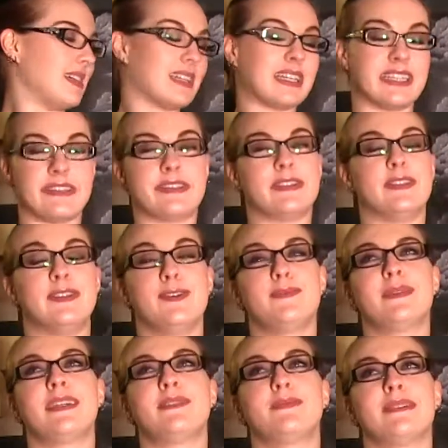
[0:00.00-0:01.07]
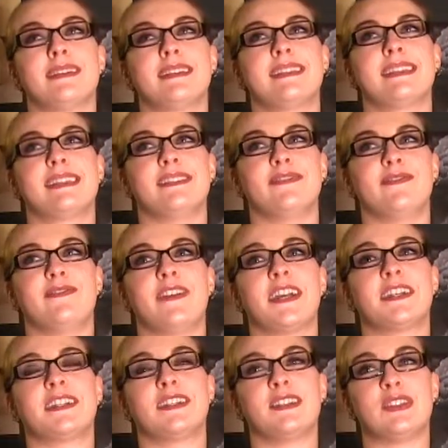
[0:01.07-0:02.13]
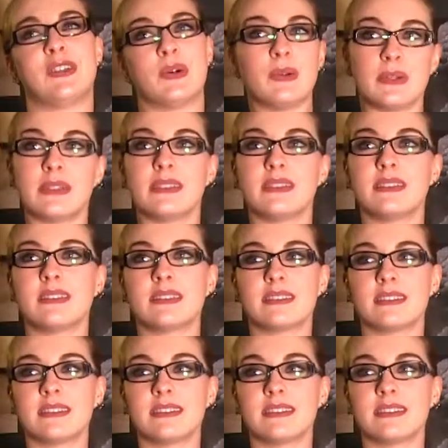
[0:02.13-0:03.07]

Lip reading: Because nobody wants an infected, torn.